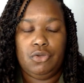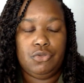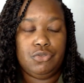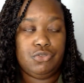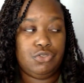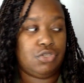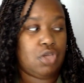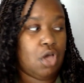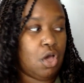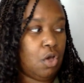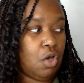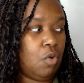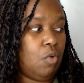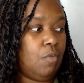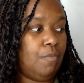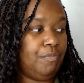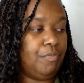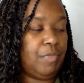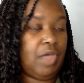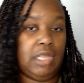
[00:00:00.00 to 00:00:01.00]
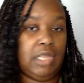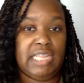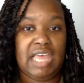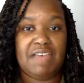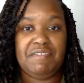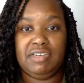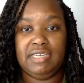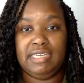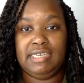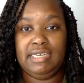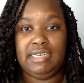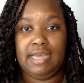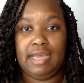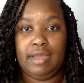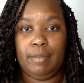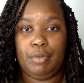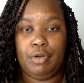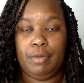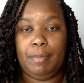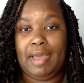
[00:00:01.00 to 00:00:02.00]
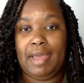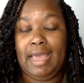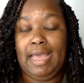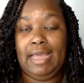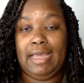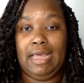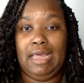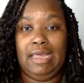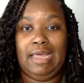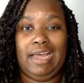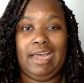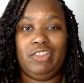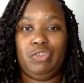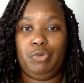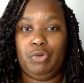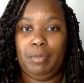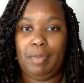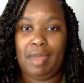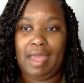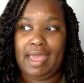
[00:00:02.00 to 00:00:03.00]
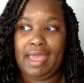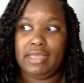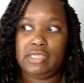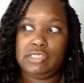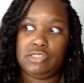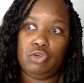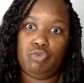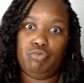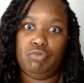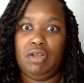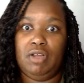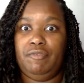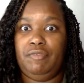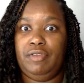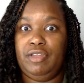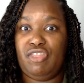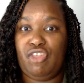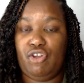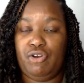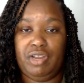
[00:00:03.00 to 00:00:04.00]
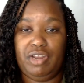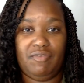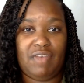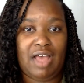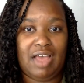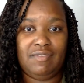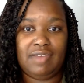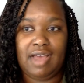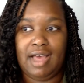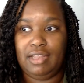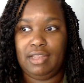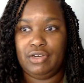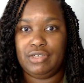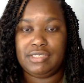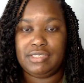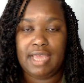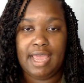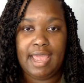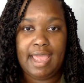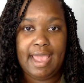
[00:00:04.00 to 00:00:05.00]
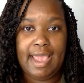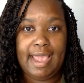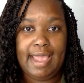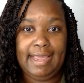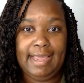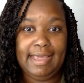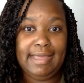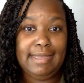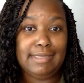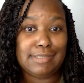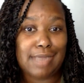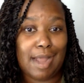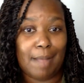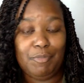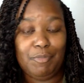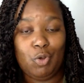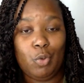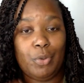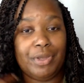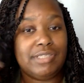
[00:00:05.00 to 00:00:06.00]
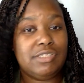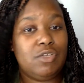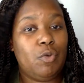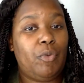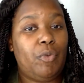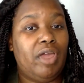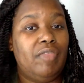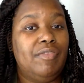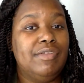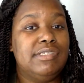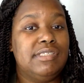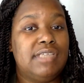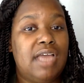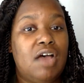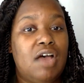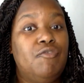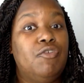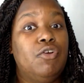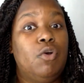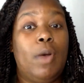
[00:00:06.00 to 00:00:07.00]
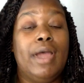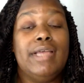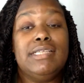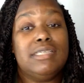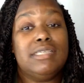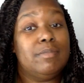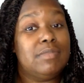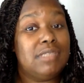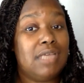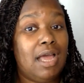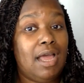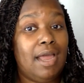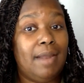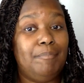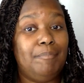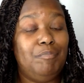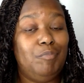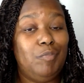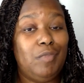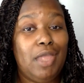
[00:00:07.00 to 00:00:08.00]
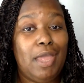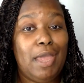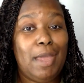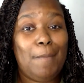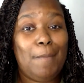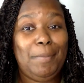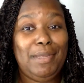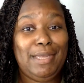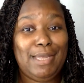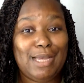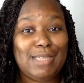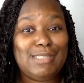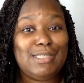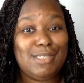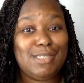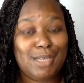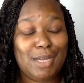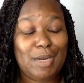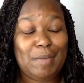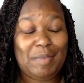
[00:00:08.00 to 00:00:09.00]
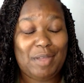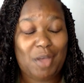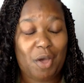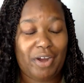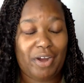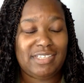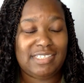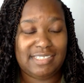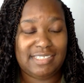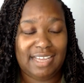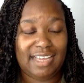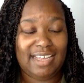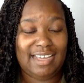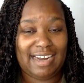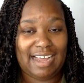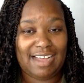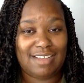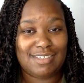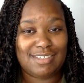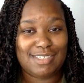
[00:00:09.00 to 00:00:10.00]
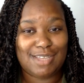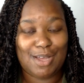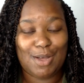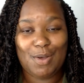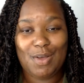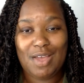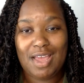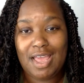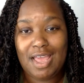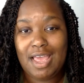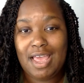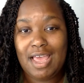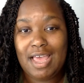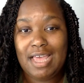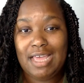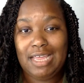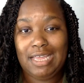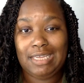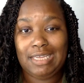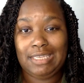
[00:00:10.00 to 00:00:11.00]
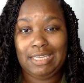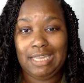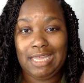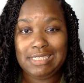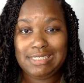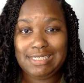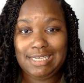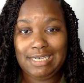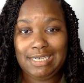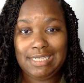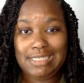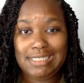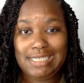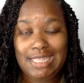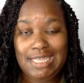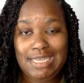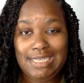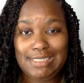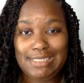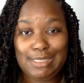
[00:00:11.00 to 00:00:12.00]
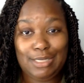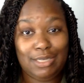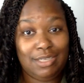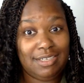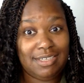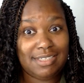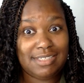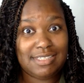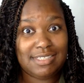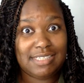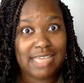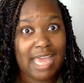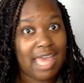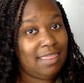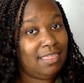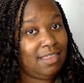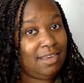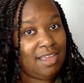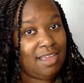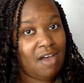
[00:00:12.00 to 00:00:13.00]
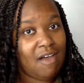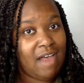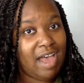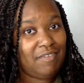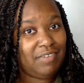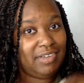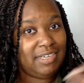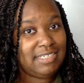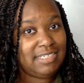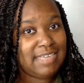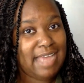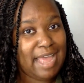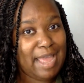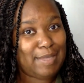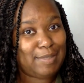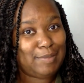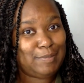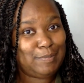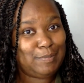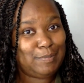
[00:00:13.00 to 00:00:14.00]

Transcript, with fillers: So $11.99 per pack. I got three packs, so roughly $35. And I'm going to wear this style for quite some time because it's going to be hard to take it out. So let's get into these looks and then y'all have a good day.